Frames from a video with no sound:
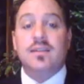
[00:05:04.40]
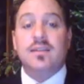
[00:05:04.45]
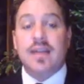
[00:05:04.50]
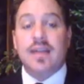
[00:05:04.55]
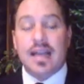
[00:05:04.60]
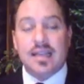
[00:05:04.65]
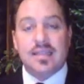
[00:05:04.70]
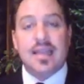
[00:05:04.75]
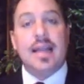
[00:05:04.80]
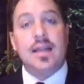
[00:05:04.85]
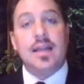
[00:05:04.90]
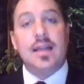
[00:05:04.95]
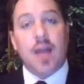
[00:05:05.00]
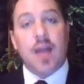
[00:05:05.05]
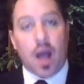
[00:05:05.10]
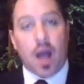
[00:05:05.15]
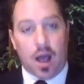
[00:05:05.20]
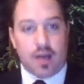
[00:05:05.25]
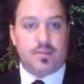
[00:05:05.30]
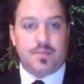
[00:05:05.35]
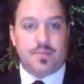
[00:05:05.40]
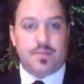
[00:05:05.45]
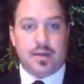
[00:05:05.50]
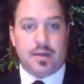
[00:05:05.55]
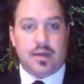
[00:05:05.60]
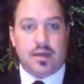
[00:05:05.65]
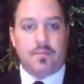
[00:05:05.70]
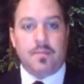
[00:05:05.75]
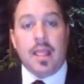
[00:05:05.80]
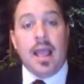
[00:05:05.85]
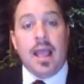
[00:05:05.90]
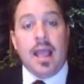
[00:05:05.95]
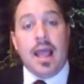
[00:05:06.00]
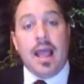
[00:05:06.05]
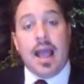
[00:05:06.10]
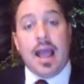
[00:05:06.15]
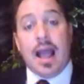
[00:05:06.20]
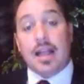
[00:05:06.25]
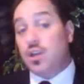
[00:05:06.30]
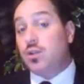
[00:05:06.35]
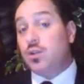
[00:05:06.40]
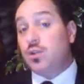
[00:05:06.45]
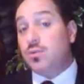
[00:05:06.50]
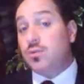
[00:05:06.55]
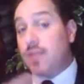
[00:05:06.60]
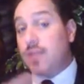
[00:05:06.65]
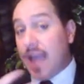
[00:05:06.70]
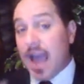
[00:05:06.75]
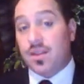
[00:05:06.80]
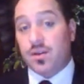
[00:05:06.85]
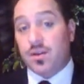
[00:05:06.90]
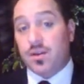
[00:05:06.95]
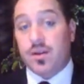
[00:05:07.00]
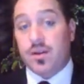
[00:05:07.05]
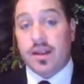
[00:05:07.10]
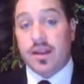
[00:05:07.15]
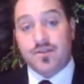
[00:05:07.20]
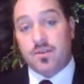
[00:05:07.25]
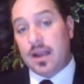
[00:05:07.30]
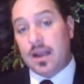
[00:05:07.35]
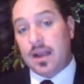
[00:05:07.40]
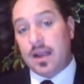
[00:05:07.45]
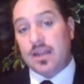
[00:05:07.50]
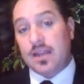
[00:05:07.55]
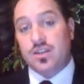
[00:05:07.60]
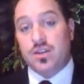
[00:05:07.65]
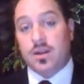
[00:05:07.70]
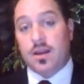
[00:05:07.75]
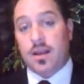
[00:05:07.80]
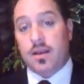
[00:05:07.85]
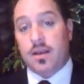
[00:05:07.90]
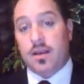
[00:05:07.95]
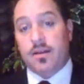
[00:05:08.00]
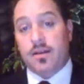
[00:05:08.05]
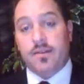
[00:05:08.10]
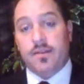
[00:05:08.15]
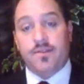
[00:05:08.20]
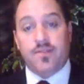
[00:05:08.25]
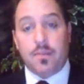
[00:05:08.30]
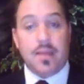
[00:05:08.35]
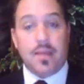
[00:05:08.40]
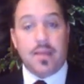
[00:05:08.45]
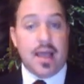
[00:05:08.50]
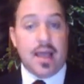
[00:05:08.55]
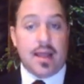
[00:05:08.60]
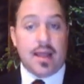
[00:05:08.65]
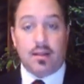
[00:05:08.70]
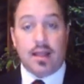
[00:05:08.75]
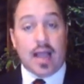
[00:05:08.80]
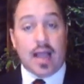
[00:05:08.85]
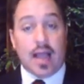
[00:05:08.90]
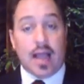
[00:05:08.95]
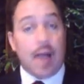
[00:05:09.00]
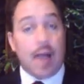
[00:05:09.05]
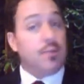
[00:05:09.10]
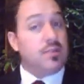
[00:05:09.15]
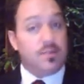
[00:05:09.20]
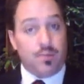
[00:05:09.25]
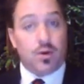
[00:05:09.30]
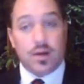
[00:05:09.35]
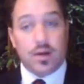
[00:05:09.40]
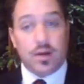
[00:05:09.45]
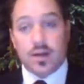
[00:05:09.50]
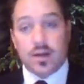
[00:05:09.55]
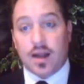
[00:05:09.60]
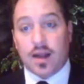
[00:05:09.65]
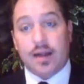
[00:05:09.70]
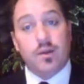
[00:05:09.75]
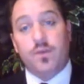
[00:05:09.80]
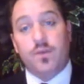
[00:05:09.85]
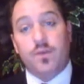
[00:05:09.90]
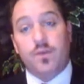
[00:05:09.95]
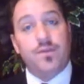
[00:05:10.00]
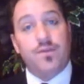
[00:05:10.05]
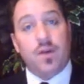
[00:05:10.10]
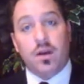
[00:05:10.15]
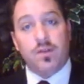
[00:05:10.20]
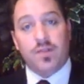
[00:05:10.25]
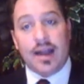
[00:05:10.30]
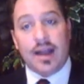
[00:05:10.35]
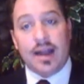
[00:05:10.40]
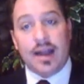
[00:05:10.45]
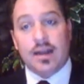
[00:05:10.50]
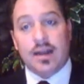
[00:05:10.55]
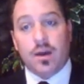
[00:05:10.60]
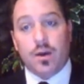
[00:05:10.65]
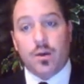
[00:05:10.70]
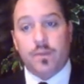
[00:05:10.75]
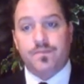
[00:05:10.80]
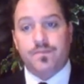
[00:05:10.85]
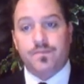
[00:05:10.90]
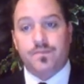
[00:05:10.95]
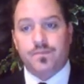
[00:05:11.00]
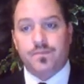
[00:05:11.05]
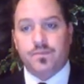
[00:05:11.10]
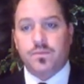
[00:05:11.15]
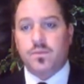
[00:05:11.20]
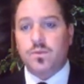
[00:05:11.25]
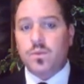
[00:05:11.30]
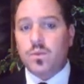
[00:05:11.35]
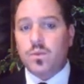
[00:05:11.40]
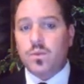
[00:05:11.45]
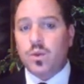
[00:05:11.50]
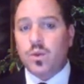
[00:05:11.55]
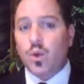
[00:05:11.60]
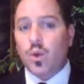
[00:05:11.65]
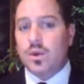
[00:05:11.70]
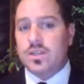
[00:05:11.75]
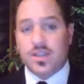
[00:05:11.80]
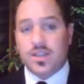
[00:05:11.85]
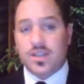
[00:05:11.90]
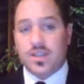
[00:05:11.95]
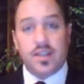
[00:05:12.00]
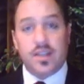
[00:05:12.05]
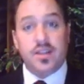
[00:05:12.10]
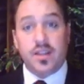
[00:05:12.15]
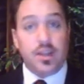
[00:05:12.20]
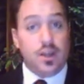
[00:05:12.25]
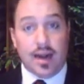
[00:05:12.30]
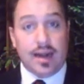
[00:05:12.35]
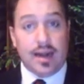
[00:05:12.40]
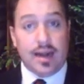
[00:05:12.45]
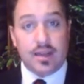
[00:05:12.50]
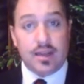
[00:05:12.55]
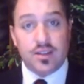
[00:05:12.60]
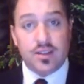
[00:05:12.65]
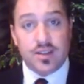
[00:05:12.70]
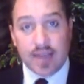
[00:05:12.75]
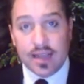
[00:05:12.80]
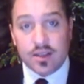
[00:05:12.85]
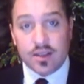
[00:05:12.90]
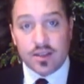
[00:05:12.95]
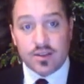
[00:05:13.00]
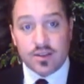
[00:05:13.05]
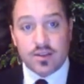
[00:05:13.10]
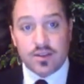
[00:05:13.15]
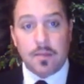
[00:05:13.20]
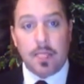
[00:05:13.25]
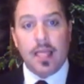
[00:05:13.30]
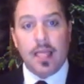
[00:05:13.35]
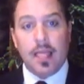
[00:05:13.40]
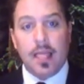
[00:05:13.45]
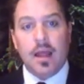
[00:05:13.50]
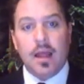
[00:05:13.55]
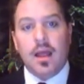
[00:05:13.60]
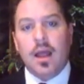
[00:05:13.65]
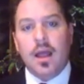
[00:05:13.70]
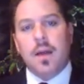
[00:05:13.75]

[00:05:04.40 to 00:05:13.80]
Latter-day Saint Hospital, and you'd gather information from that, like I was born in Idaho Falls, Idaho, which is in the United States.